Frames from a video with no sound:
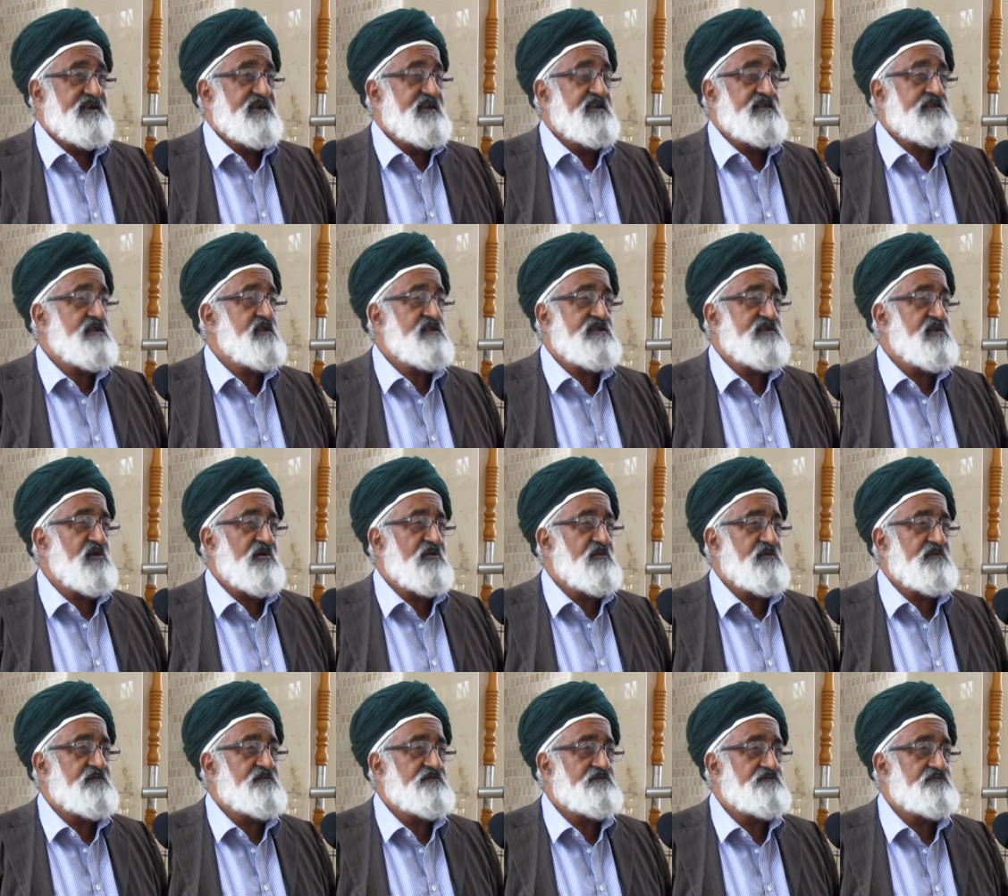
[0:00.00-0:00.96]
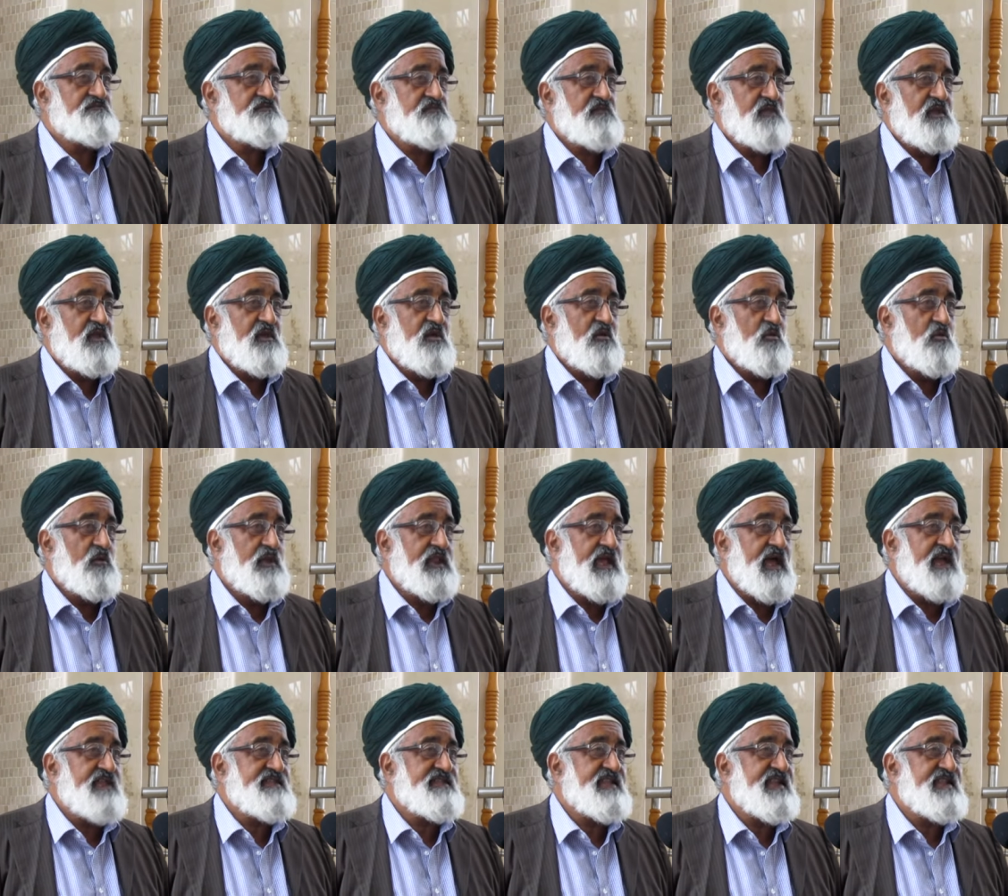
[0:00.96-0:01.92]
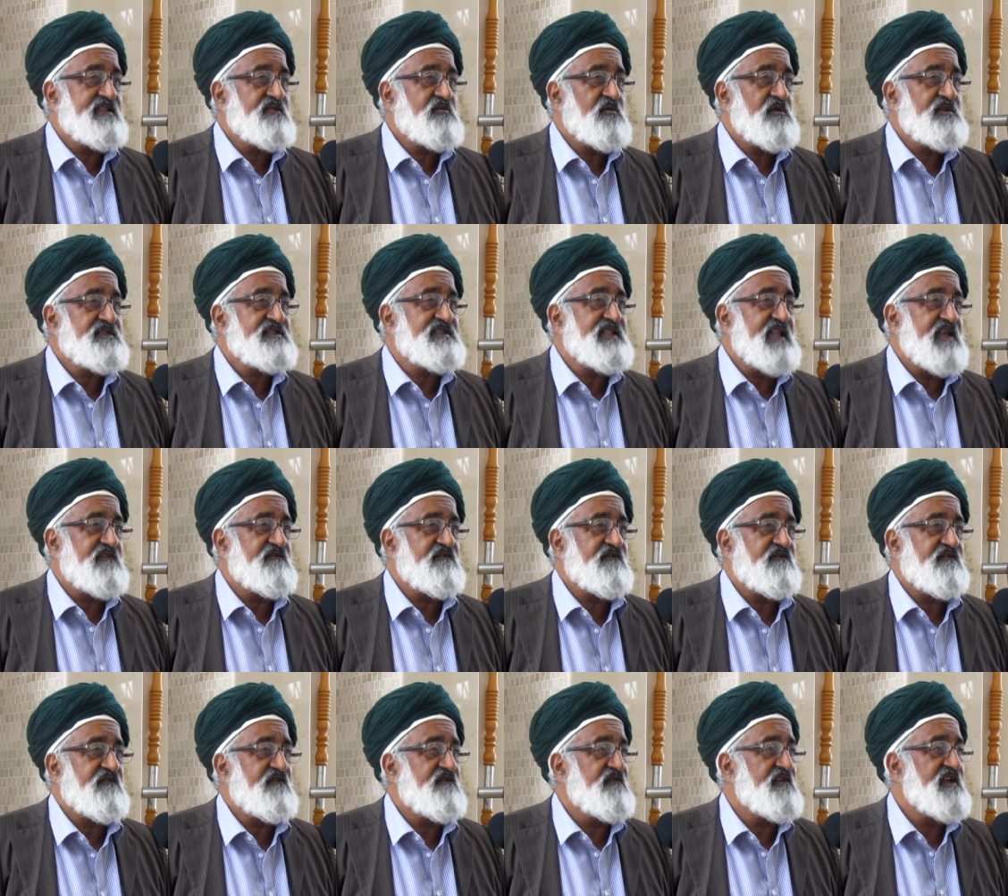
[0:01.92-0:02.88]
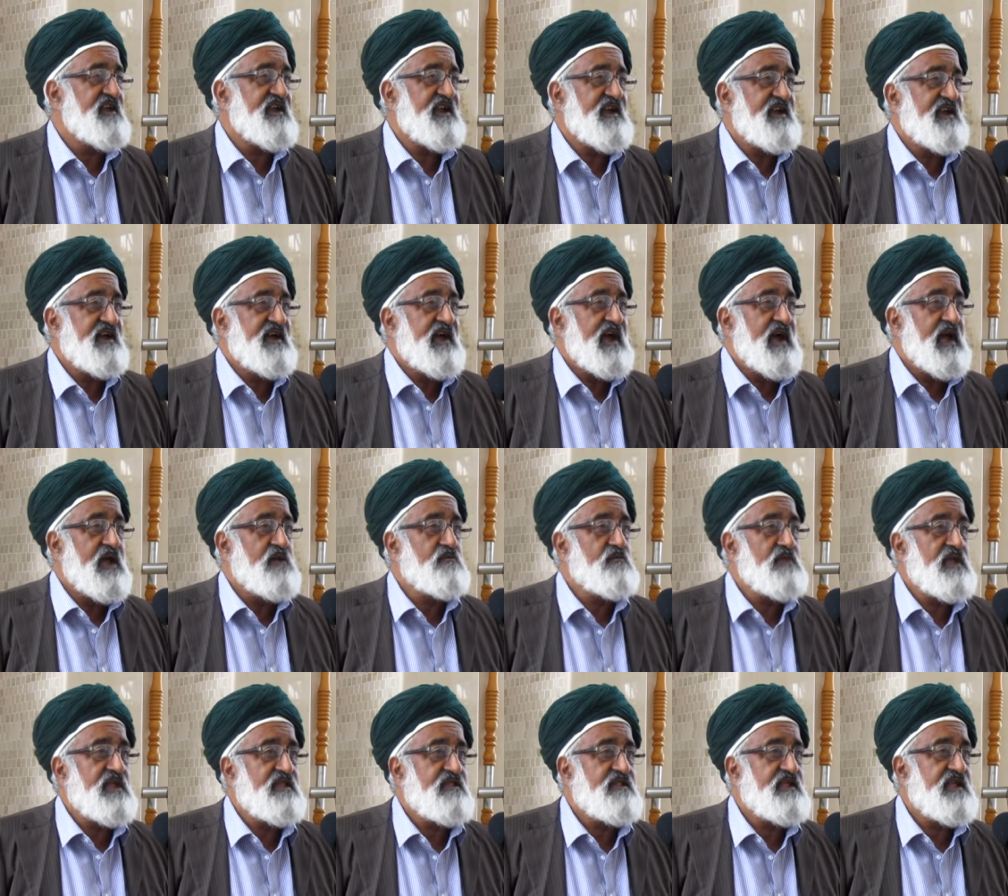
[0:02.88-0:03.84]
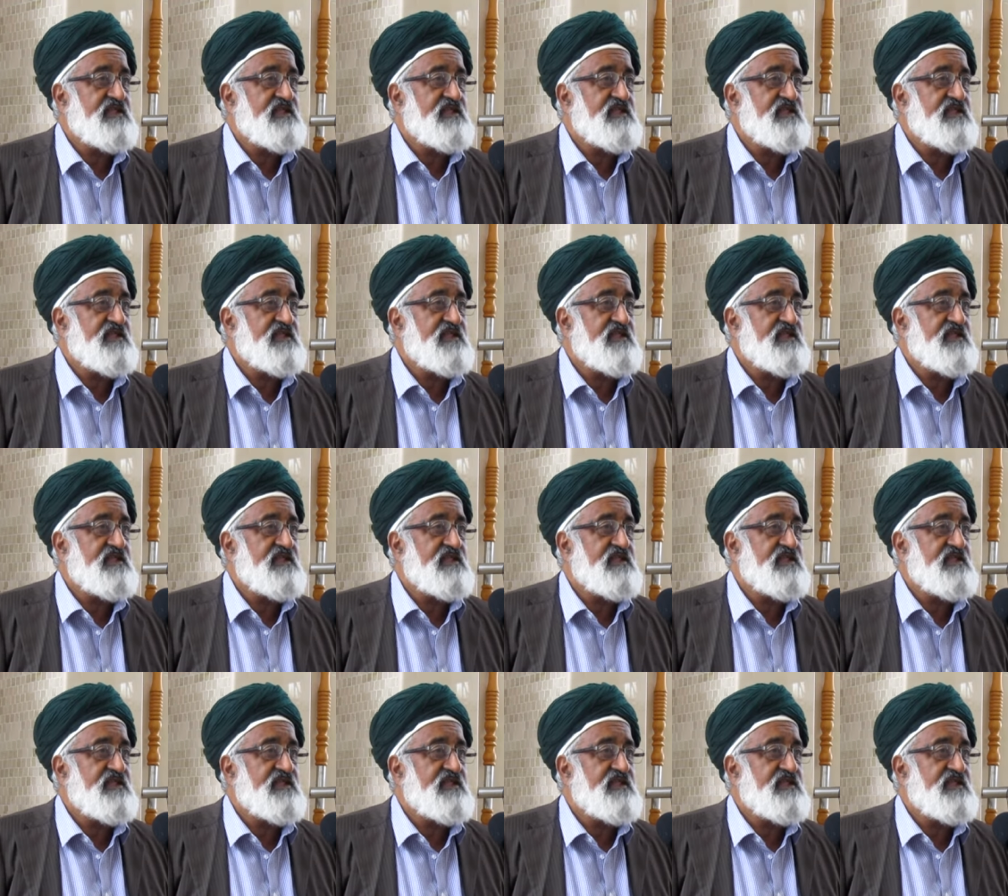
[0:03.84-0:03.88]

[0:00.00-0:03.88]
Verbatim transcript: He says, No. When I said she was deaf, I meant